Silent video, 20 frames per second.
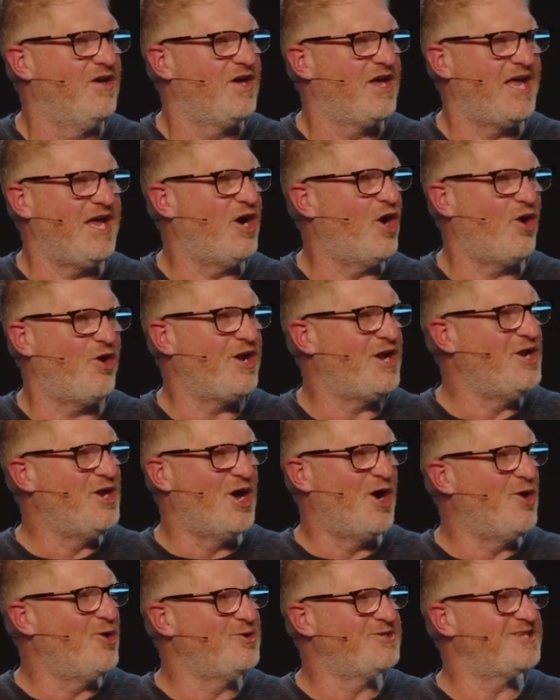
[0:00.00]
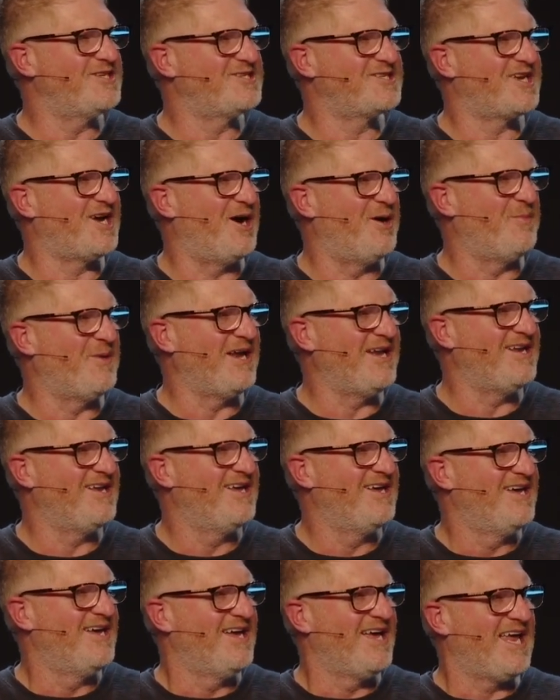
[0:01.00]
He already knows it's coming.
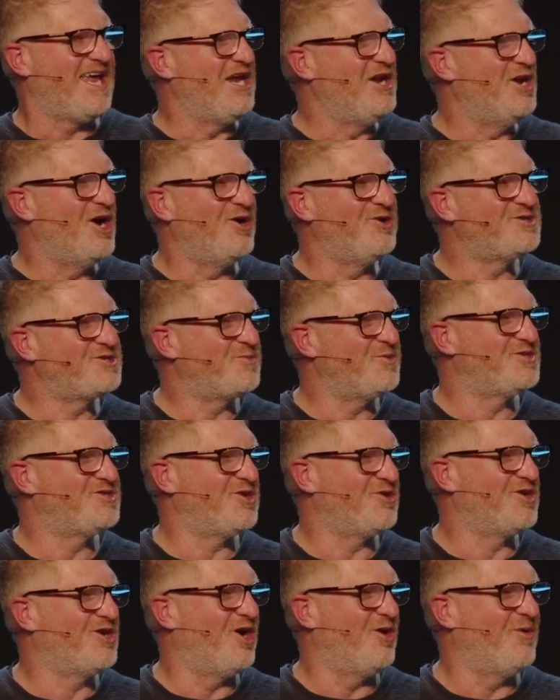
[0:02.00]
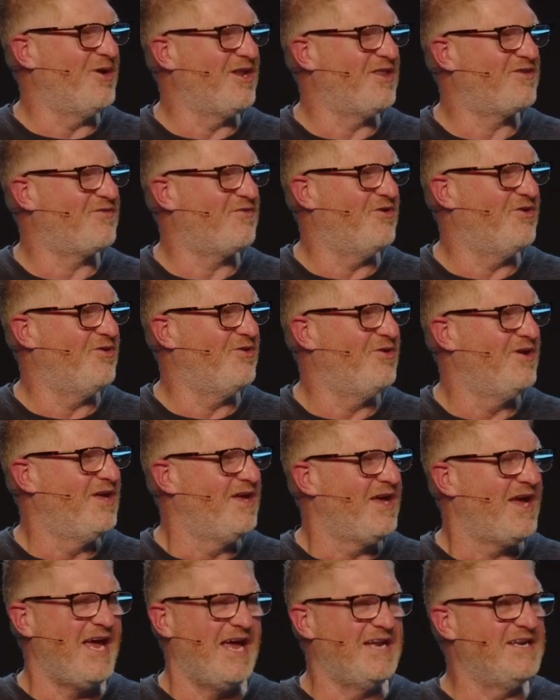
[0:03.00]
He knows what you're going through.
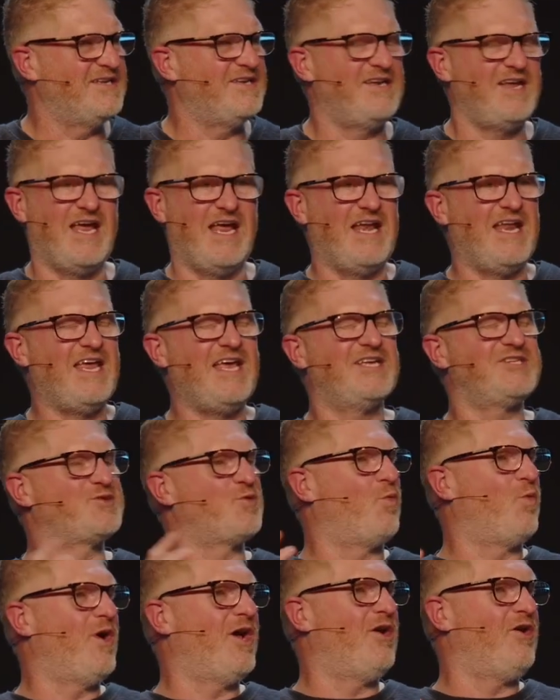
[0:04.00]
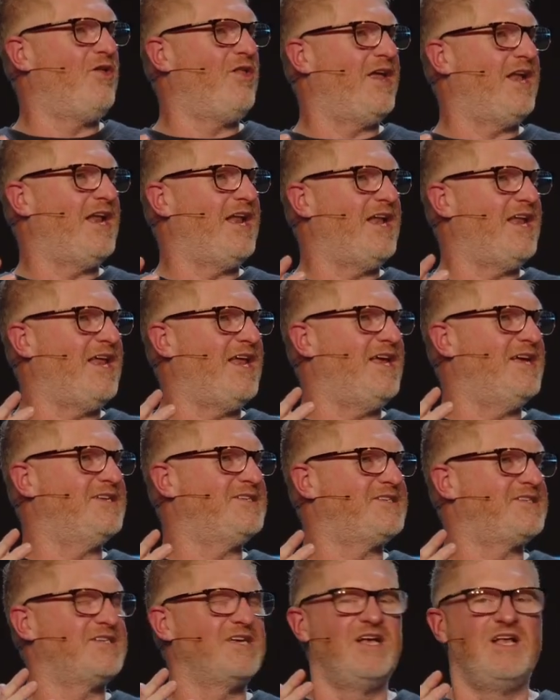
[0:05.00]
In his will and in
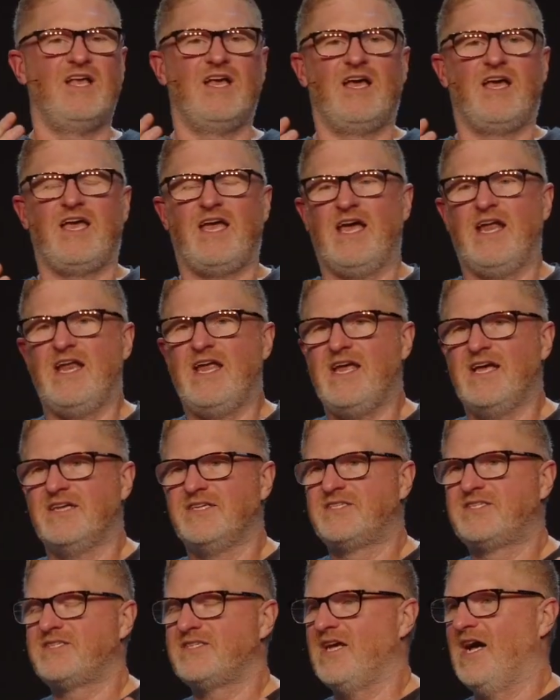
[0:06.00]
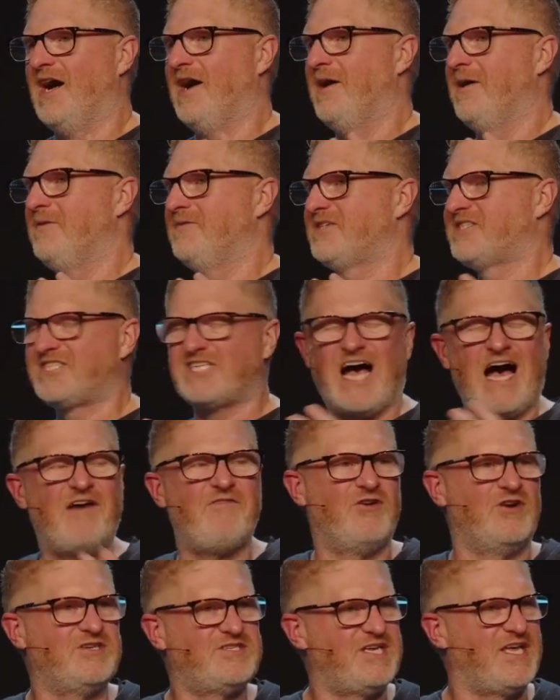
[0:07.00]
his in his
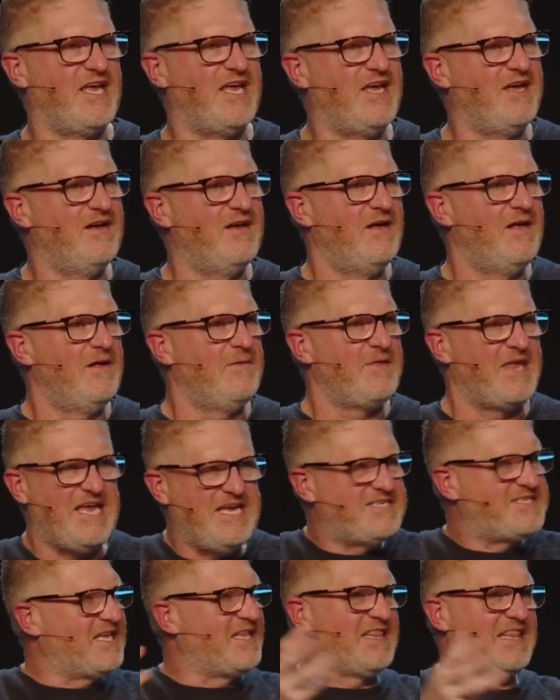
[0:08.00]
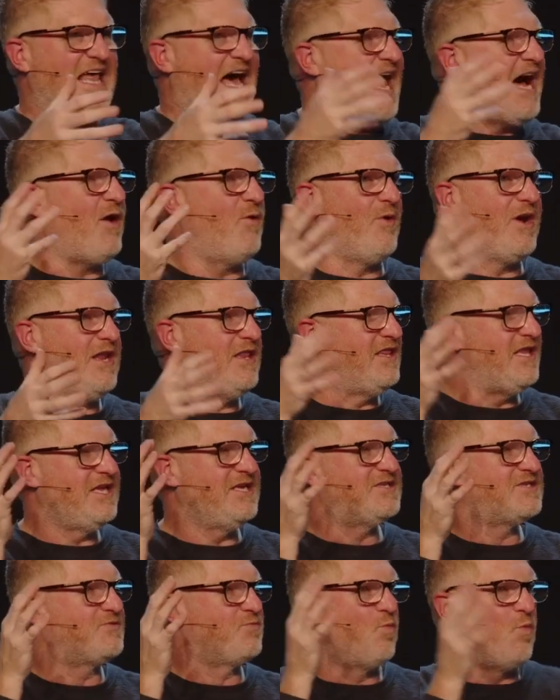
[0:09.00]
sovereignty, he's allowing
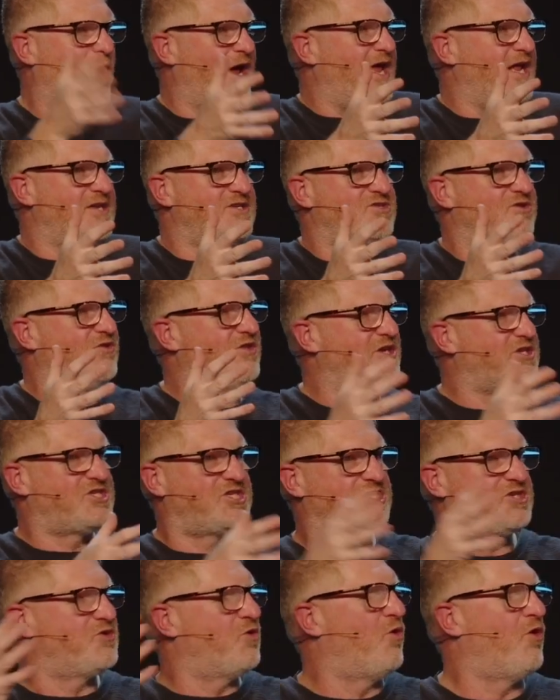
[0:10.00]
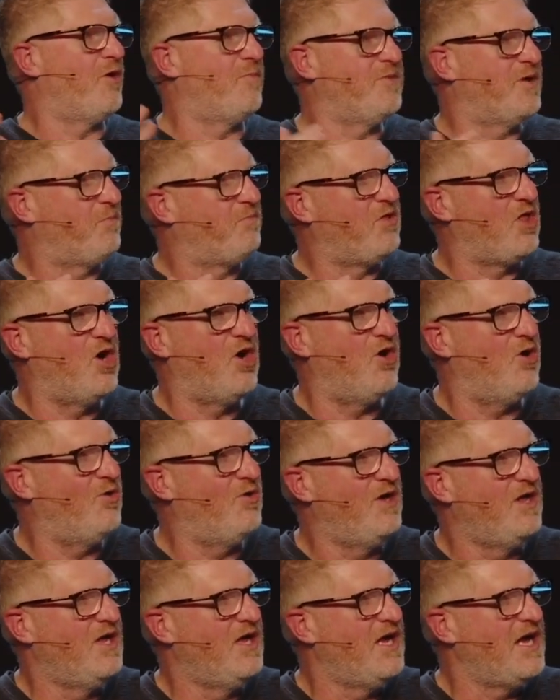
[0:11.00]
these winds or this storm to
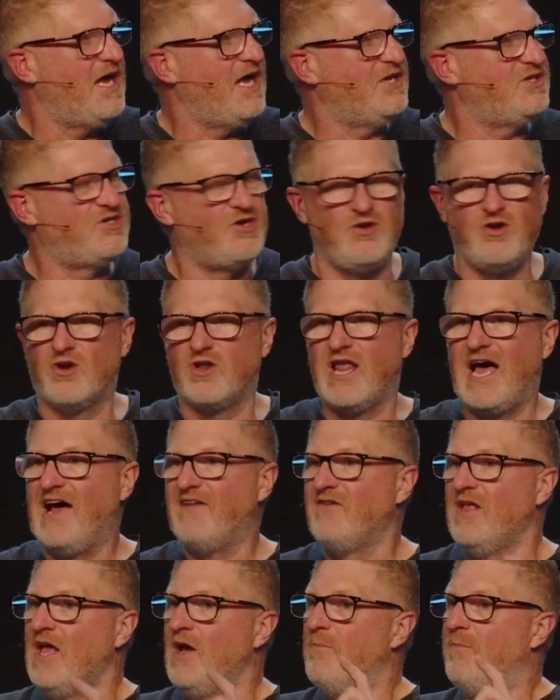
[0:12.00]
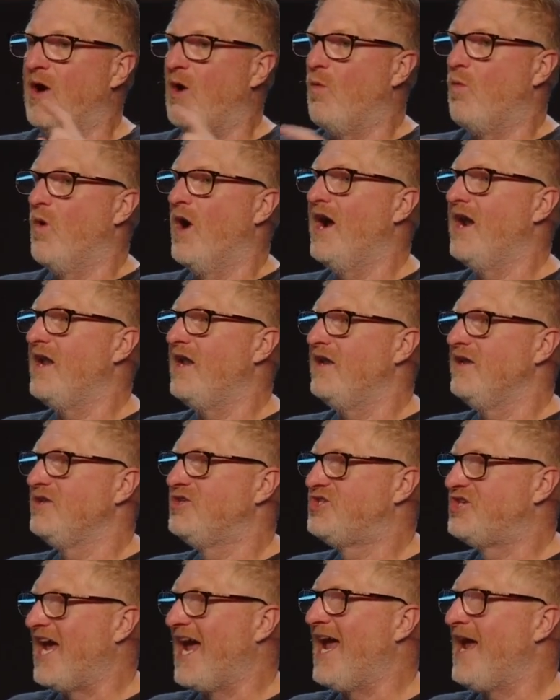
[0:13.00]
blow into your life. But what
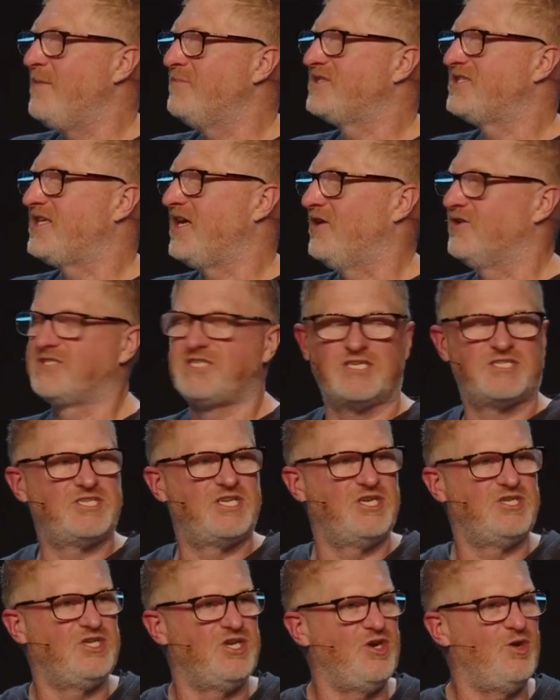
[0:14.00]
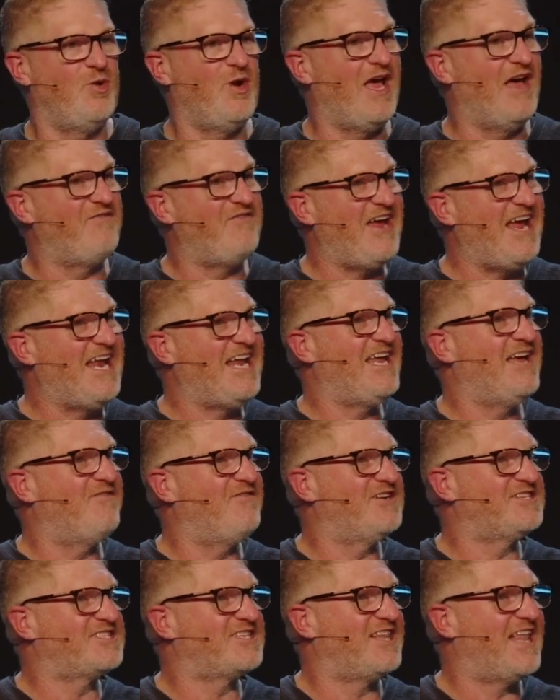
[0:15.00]
James tells us to do, if any
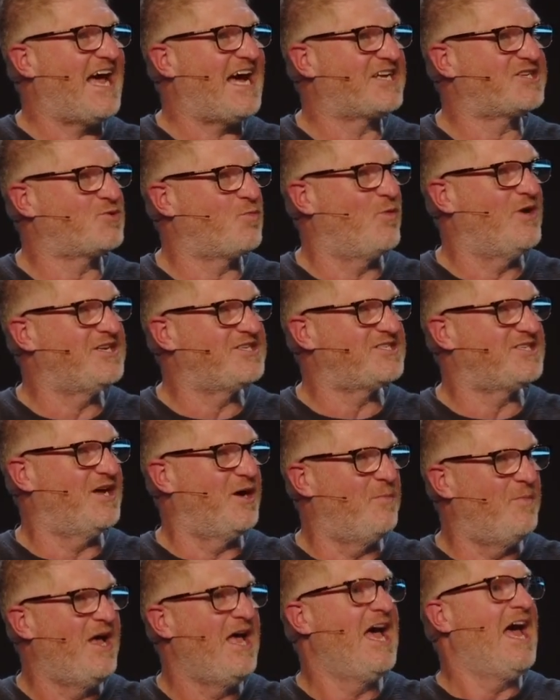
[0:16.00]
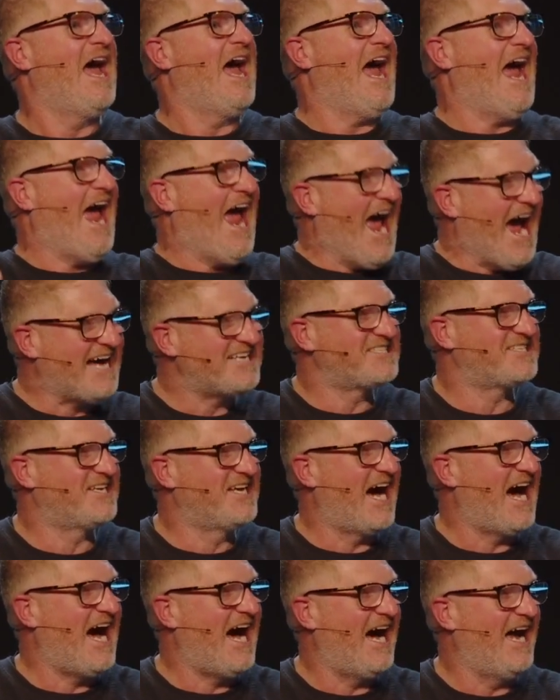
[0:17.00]
of us lacks wisdom, ask
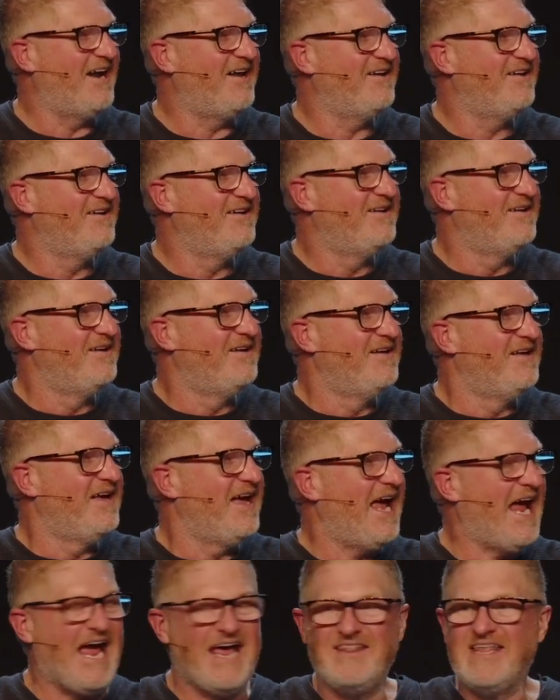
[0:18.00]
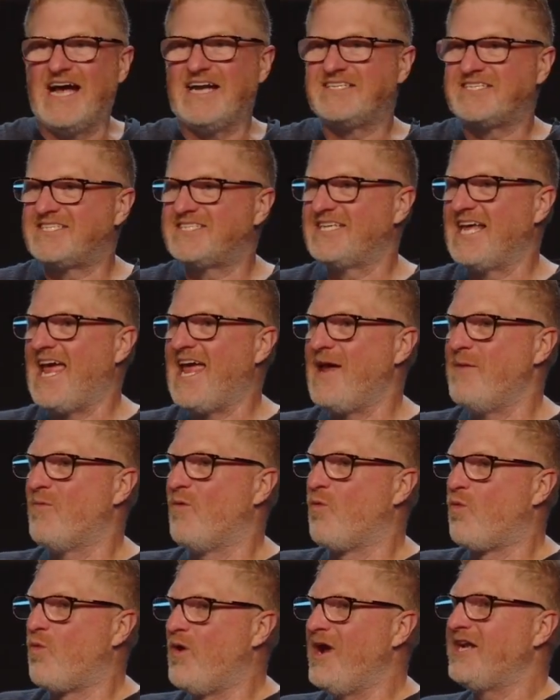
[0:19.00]
God. And that
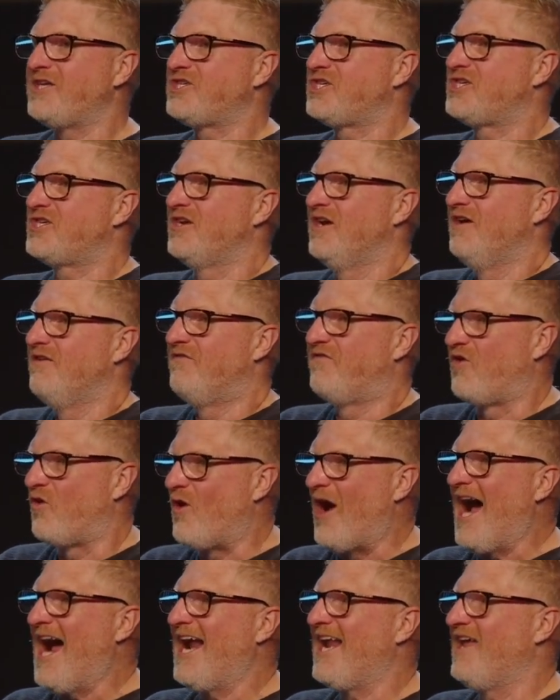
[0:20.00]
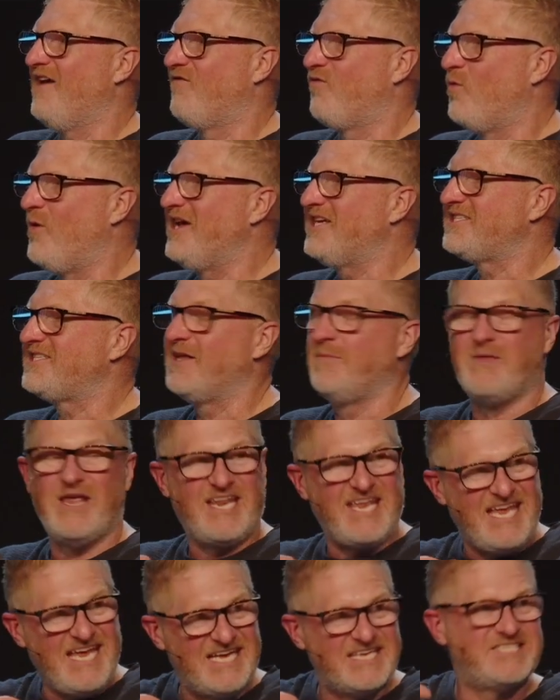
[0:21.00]
same rich variety of wisdom that
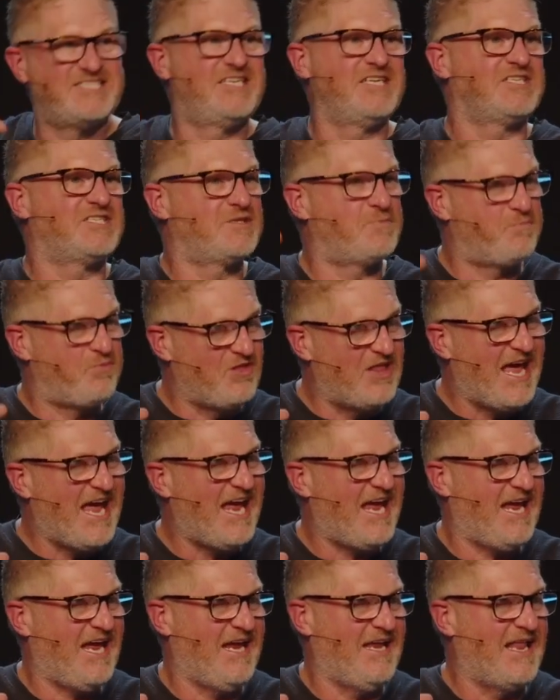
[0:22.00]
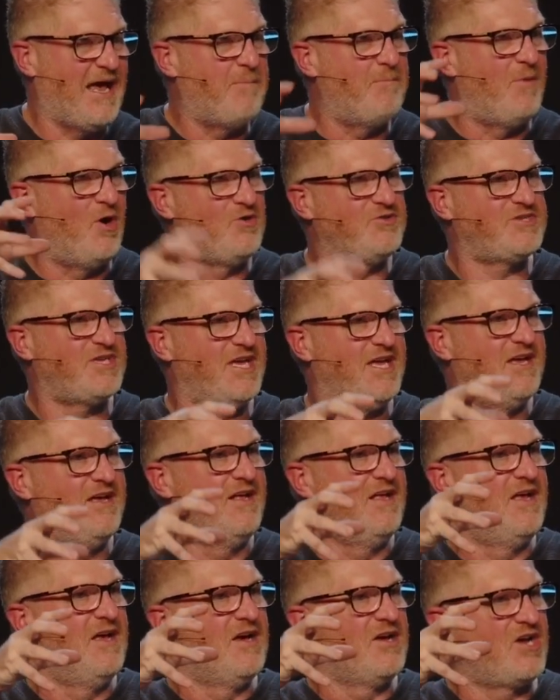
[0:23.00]
he is displaying, that
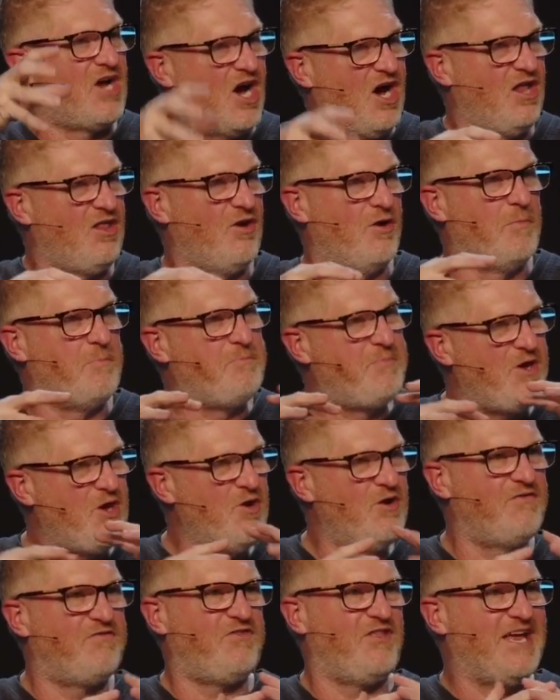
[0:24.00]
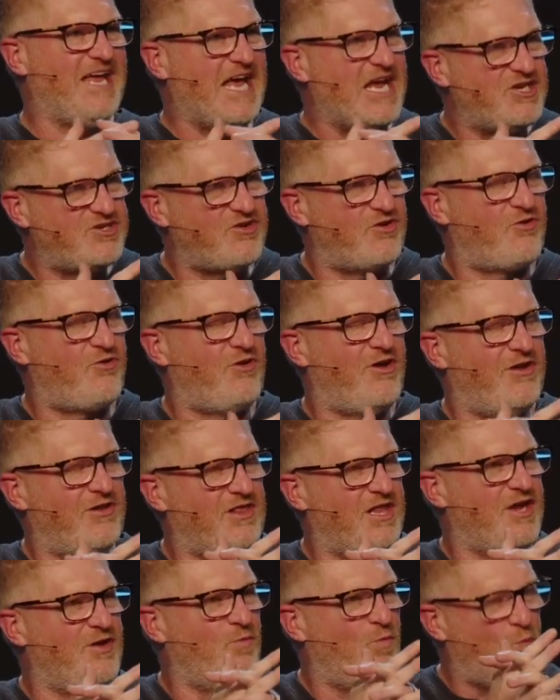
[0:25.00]
multicolored, beautifully,
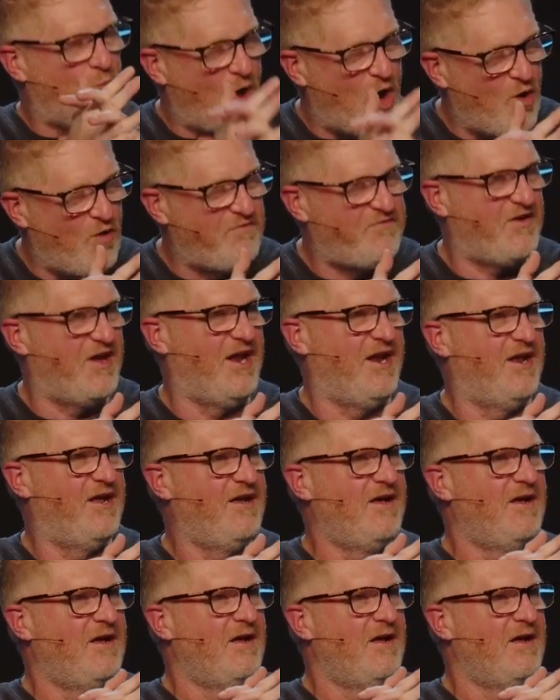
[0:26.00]
intricately woven